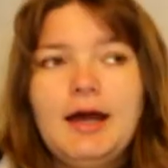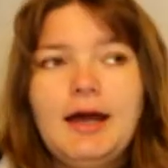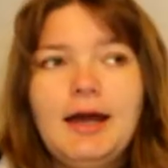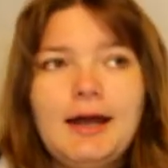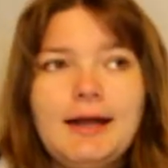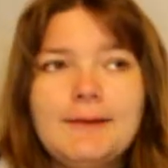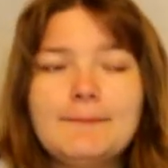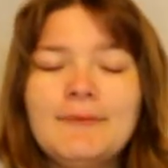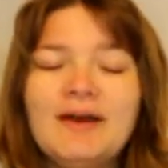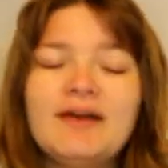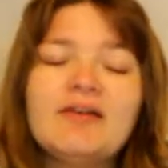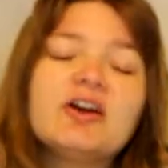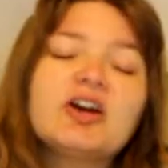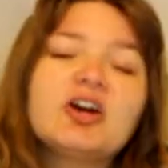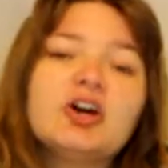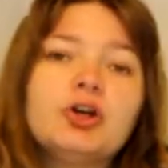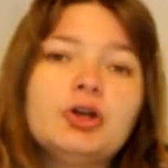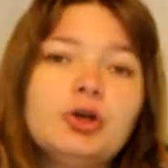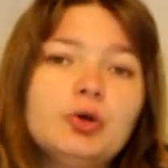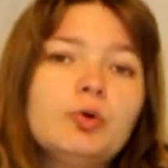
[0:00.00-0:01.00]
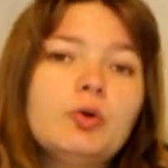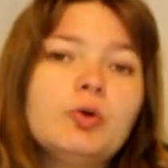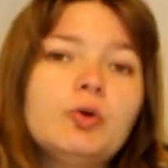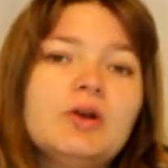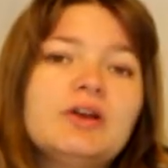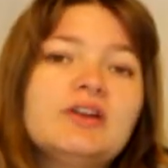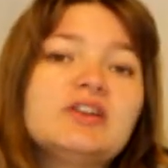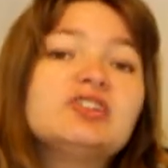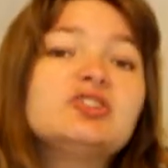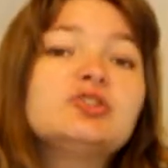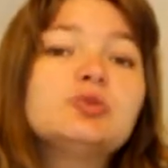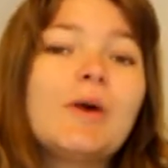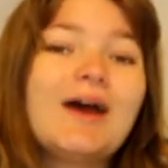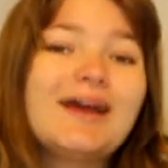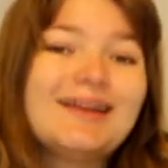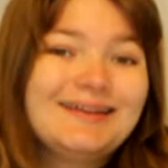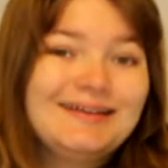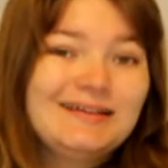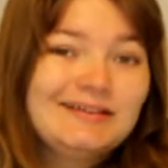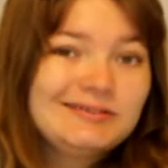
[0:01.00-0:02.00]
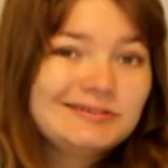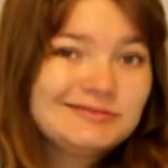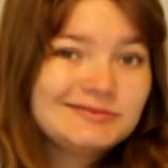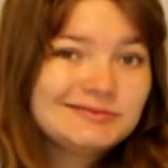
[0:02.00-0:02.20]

In America, you call it a sweater.